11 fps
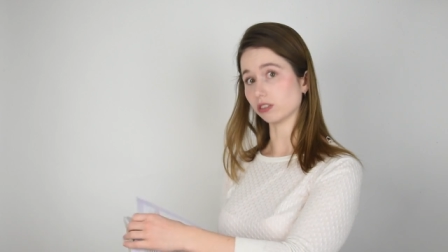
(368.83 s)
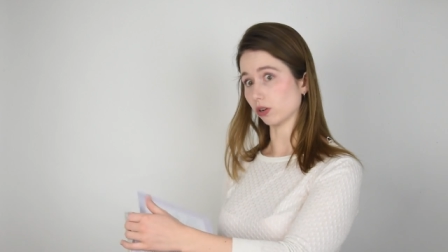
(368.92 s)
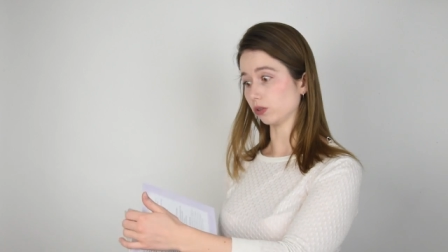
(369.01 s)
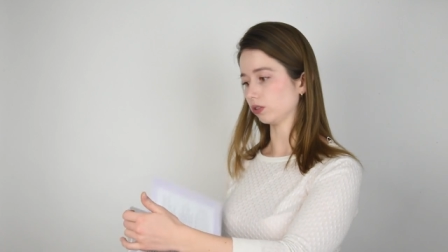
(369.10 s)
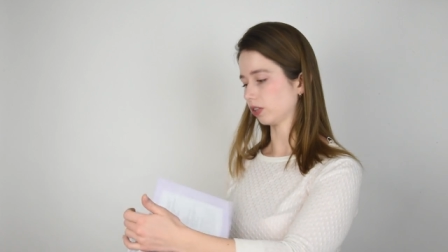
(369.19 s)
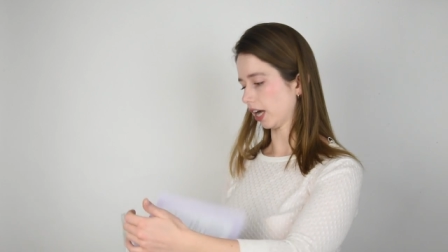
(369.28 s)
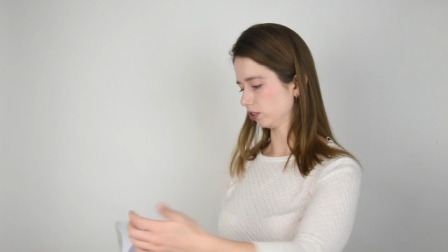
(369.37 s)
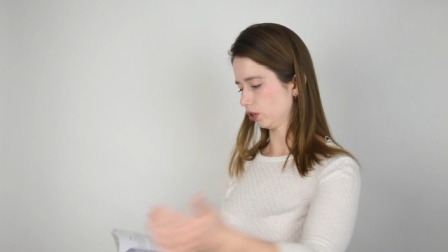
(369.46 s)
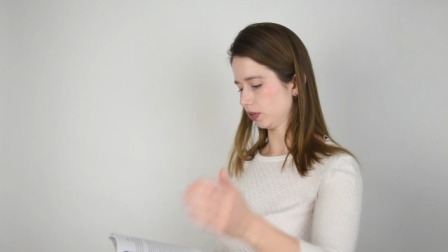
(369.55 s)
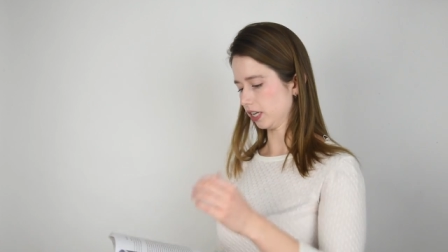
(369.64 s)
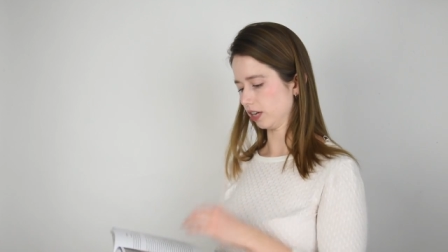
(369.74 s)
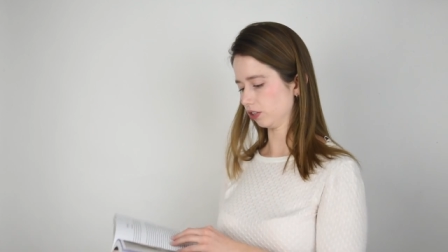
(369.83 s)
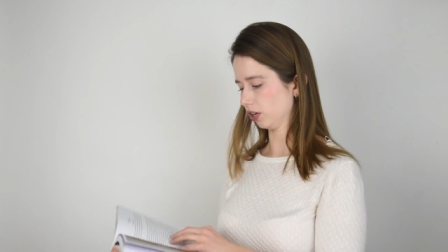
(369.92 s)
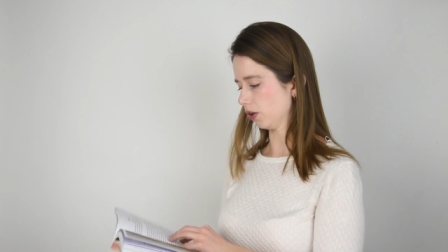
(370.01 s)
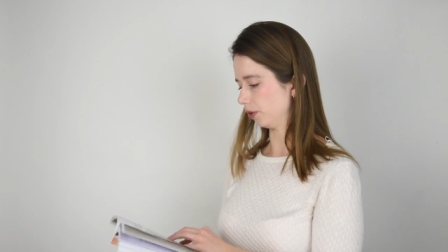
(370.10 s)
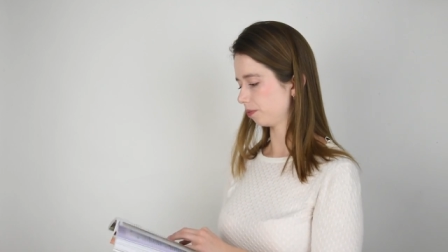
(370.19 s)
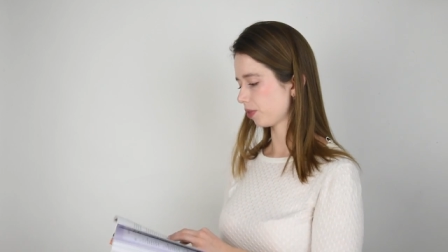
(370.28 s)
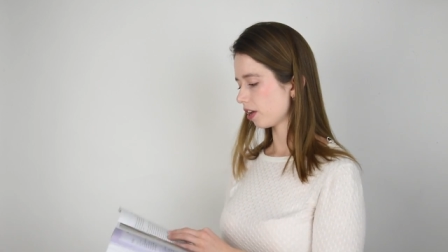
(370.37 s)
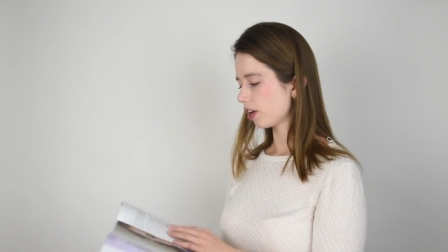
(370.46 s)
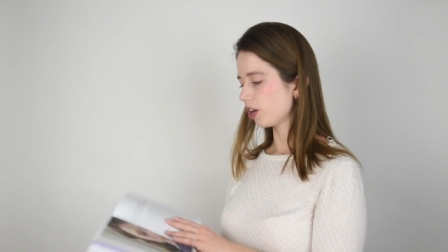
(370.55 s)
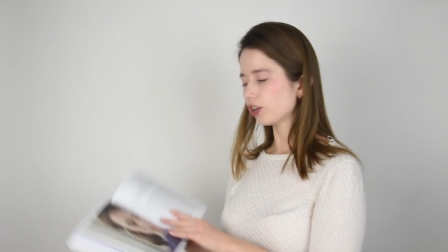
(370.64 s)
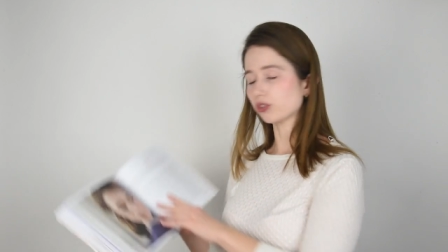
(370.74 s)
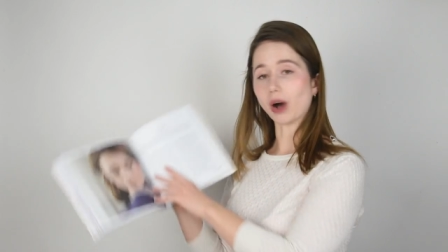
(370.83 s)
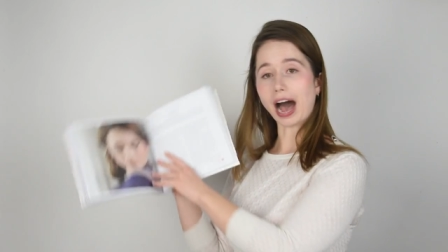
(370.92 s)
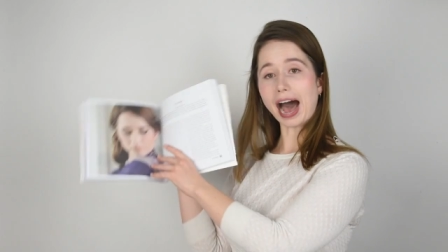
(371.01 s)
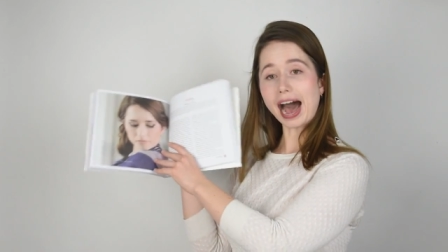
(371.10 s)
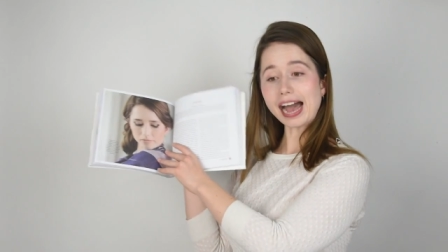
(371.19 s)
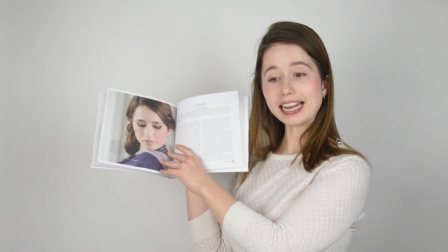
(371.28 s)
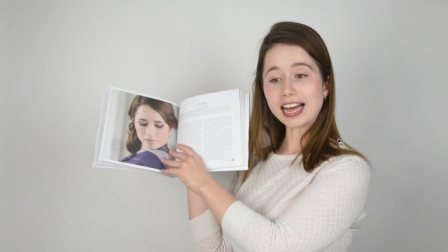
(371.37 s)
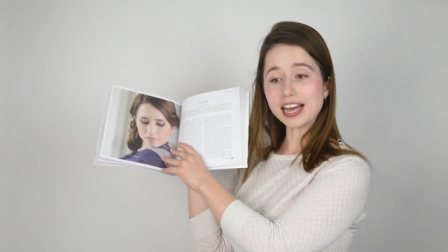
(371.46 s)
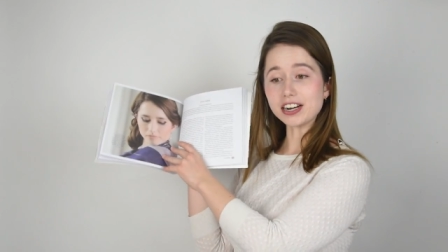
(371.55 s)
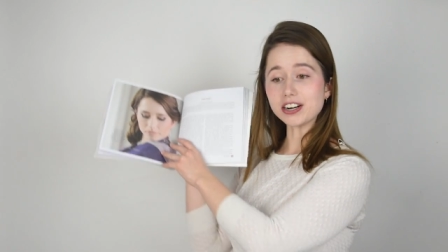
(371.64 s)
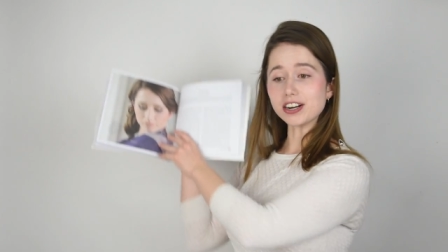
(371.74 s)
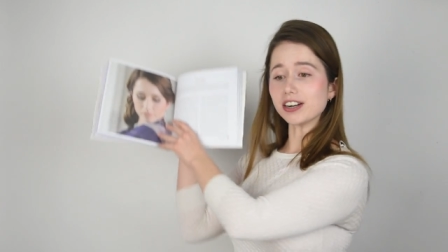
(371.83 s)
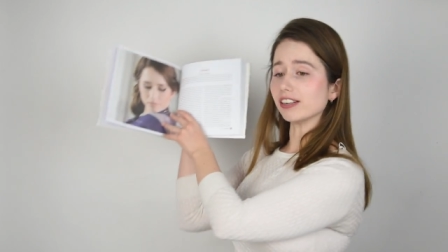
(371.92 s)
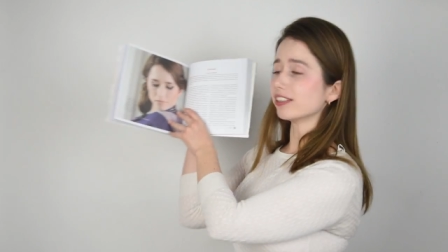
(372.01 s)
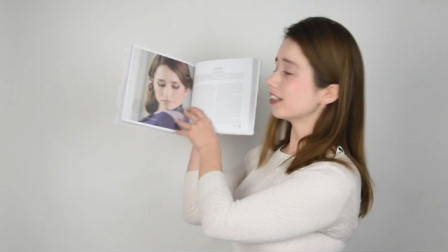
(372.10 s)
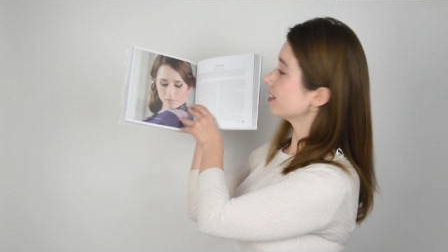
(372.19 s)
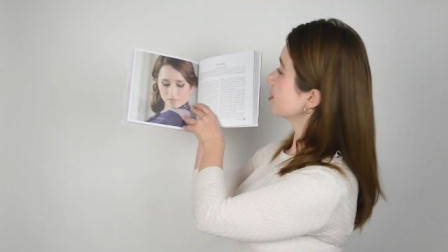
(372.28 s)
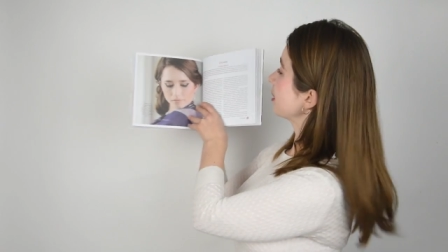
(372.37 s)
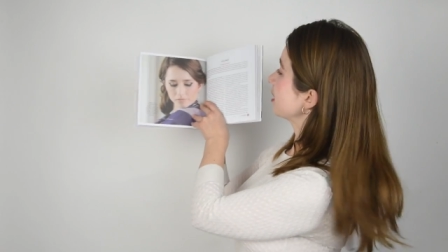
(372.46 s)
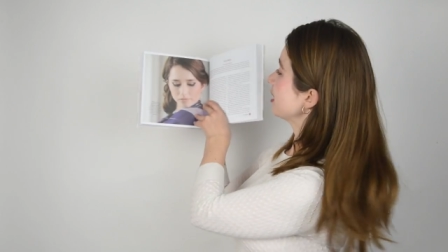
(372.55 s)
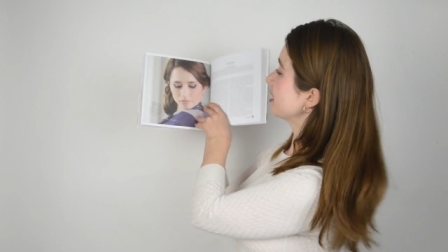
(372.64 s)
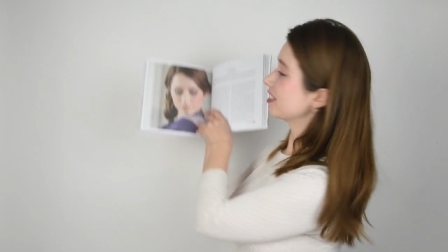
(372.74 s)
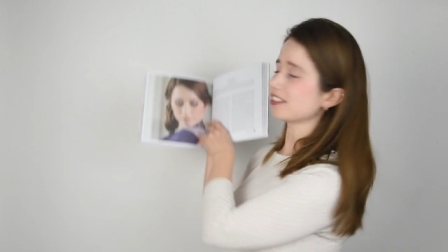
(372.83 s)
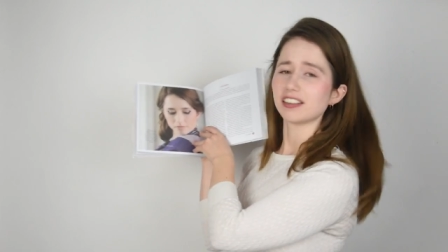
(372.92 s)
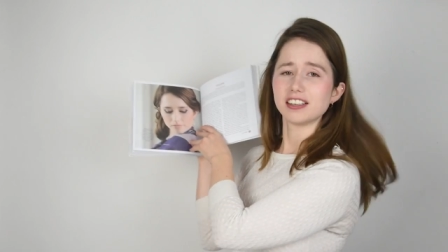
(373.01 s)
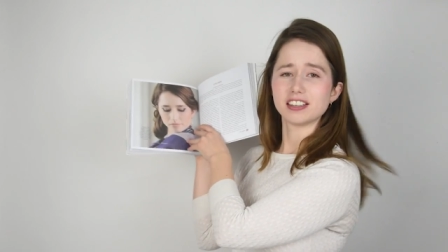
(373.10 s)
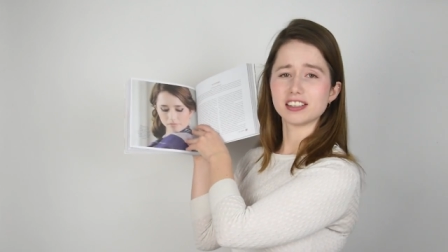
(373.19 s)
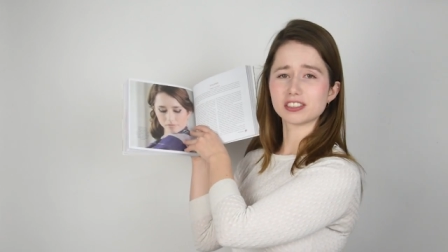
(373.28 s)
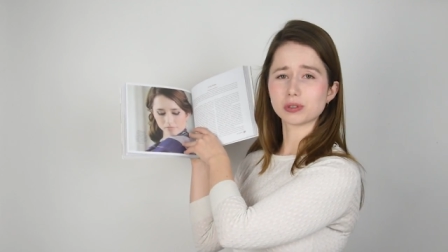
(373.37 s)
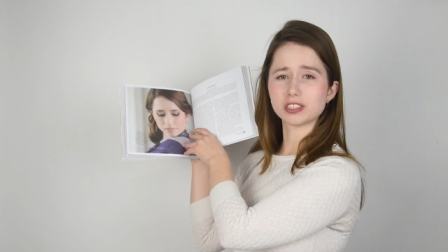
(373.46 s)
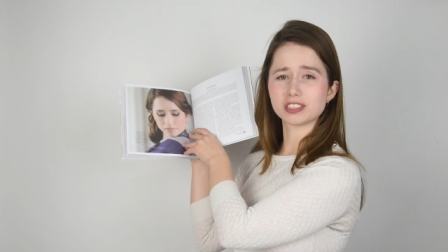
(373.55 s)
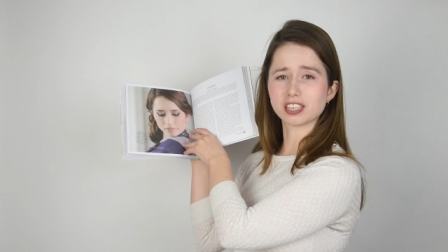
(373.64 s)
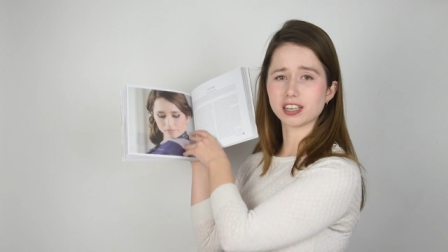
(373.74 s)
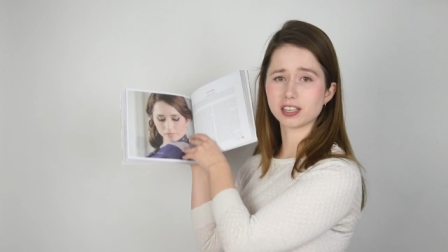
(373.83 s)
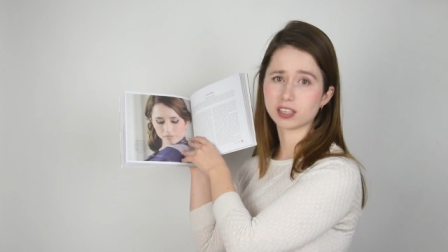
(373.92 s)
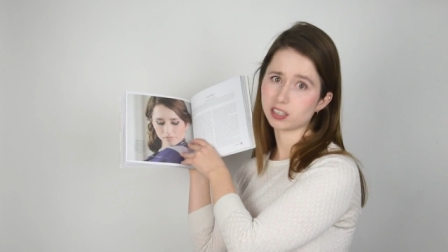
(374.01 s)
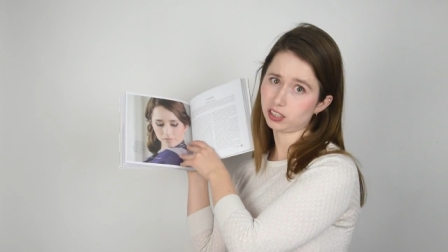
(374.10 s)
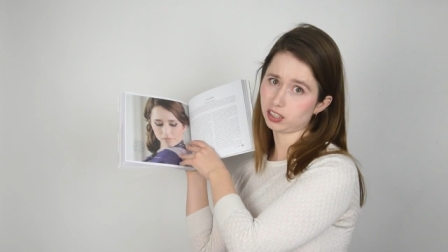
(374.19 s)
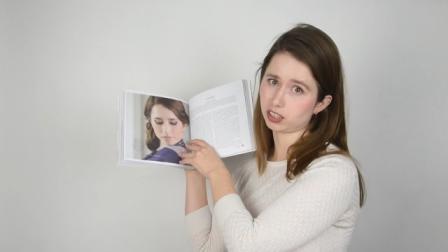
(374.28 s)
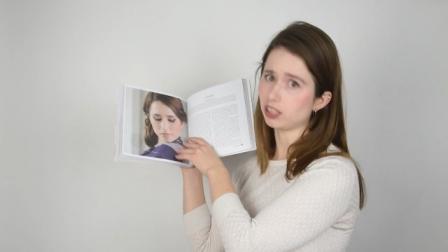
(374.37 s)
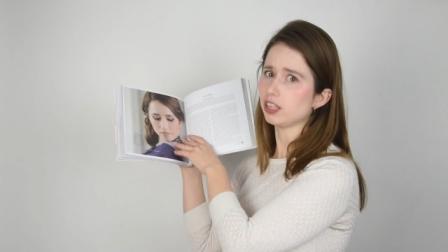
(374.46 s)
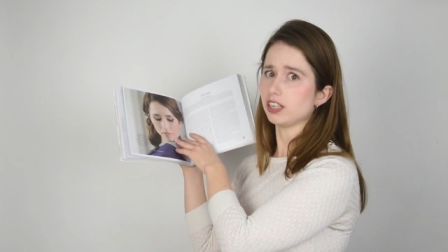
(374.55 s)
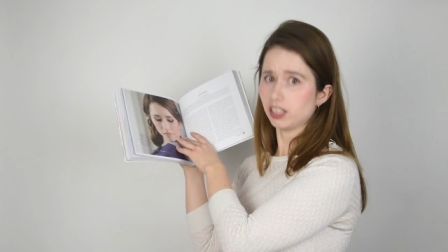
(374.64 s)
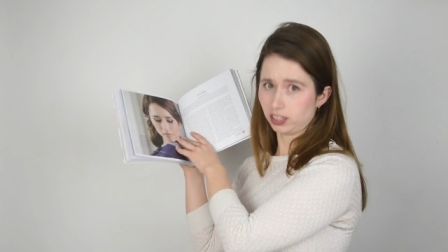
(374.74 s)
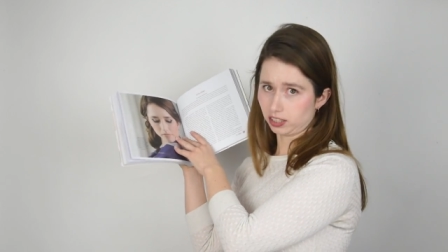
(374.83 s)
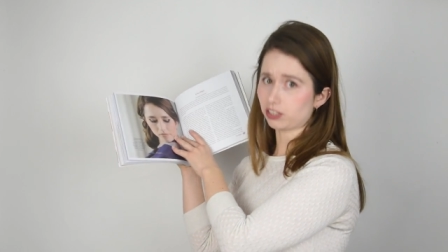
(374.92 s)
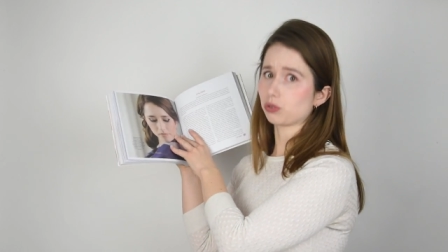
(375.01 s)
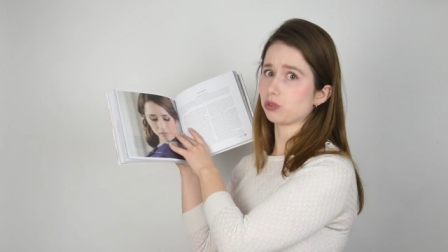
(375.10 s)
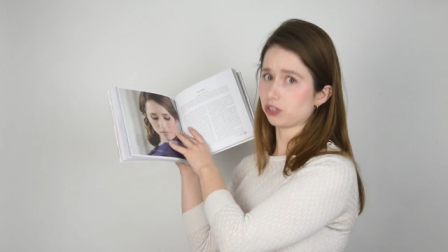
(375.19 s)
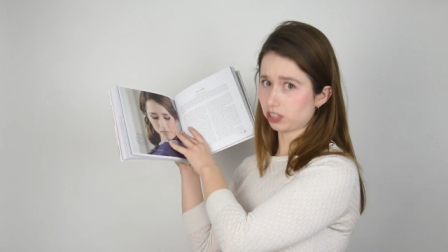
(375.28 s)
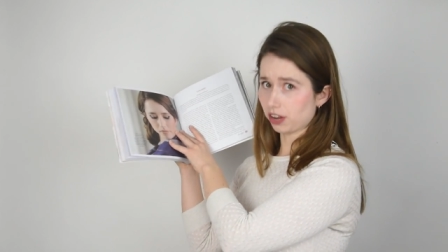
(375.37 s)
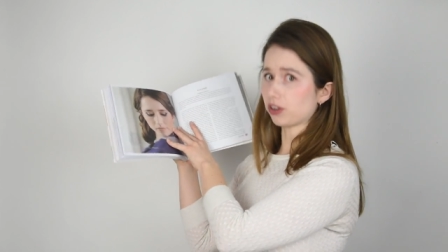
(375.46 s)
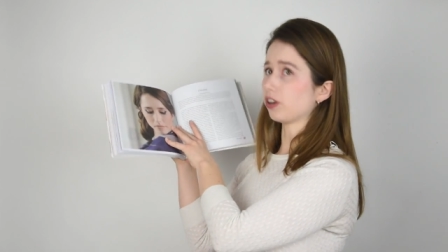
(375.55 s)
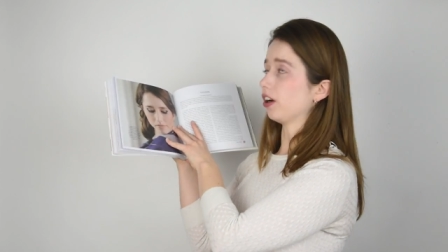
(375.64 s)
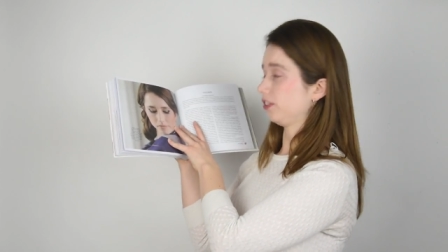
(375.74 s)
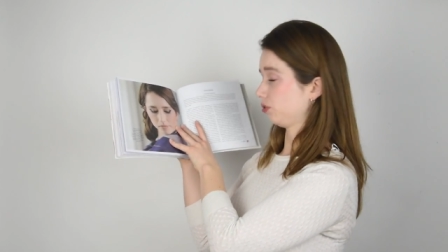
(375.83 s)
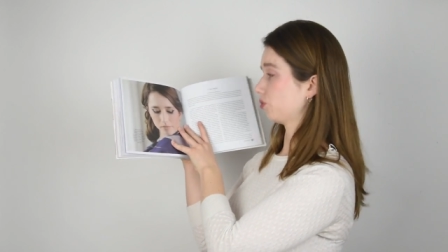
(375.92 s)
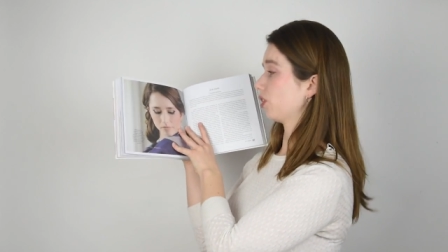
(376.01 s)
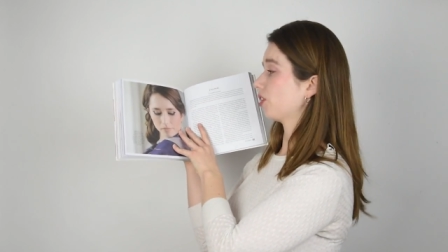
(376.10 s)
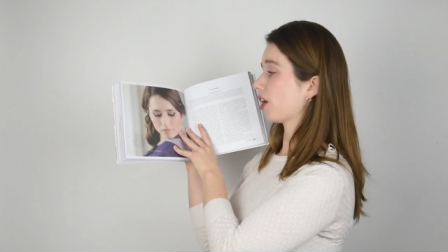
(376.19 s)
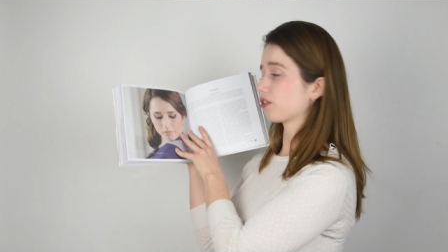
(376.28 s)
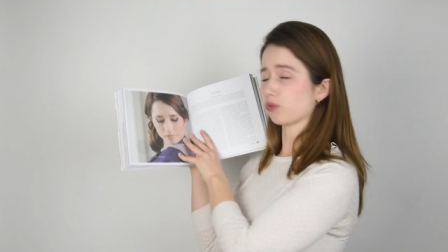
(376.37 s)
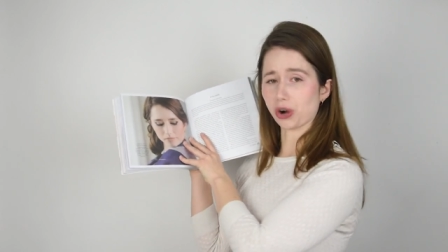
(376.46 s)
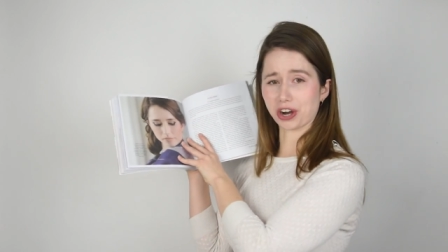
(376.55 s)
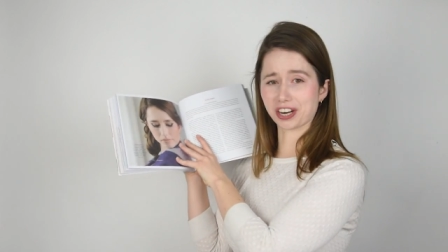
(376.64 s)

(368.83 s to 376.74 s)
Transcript: so you can create your own. So eyeliner! Oh my goodness, this was... Eh this was another this was a lot of work